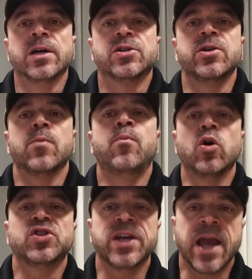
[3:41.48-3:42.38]
So you're
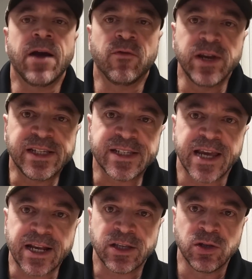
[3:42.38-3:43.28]
pushing every
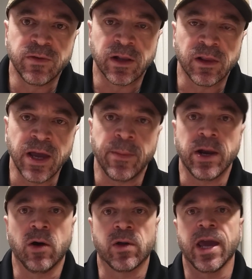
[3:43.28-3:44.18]
set to the
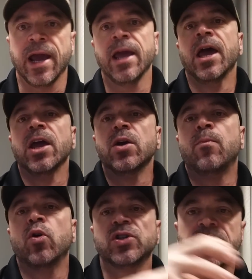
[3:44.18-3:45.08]
limit, okay?
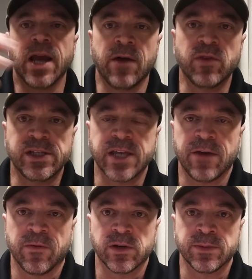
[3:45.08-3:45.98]
You're pushing every
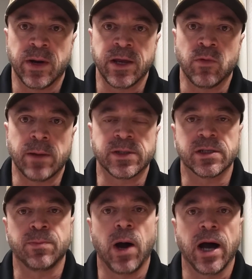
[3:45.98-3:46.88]
set for as many reps
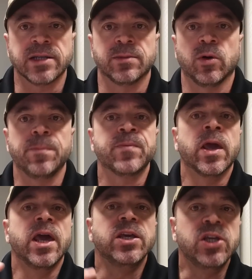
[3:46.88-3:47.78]
as possible
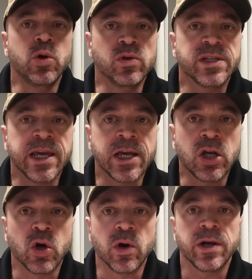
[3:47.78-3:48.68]

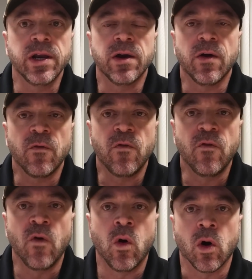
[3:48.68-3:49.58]
using good
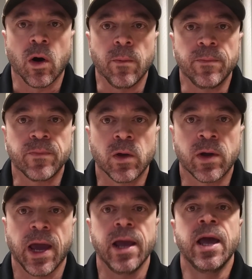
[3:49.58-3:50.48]
form.
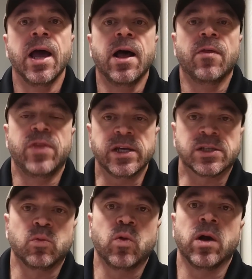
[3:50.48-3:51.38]
Okay,
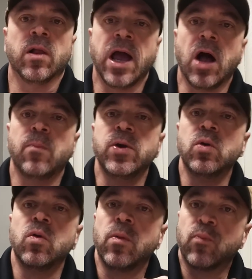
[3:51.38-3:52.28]
this will help
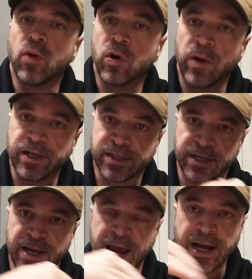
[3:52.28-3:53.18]
you progress
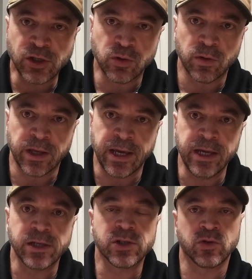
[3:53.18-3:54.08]

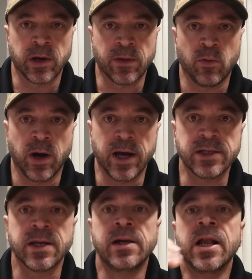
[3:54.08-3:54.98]
naturally strength
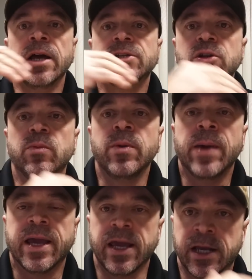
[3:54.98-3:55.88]
wise. So you'll be
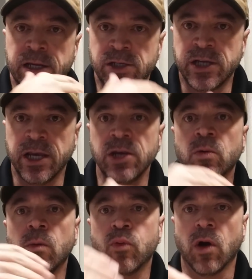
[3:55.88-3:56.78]
making
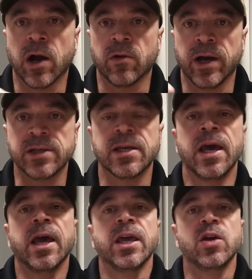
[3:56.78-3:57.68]
continual progress.
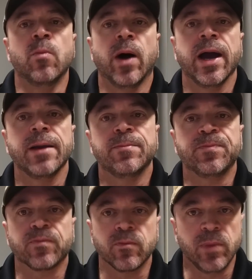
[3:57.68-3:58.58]
You might
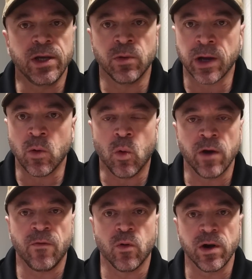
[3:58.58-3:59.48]
be doing
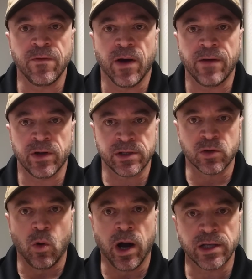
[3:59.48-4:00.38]
145 on
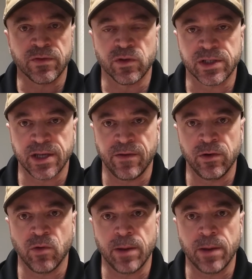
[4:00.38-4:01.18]
squats for seven